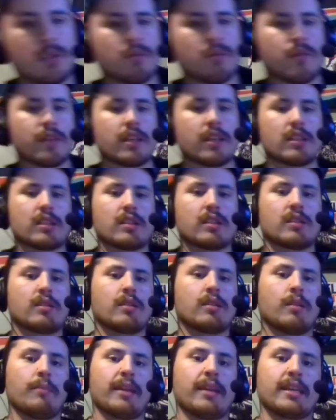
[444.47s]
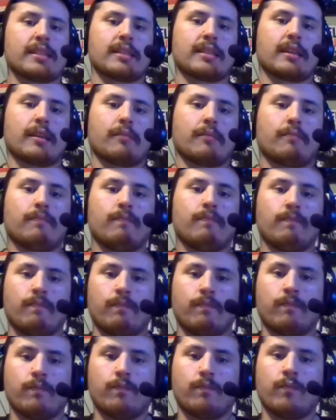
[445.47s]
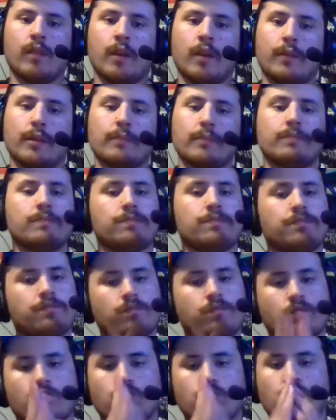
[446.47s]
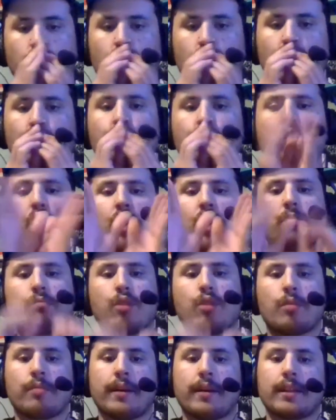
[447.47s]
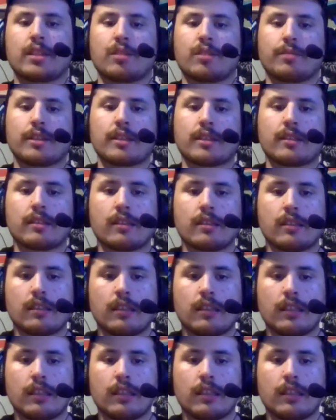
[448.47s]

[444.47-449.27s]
movie is amazing. Love it. Poop piece?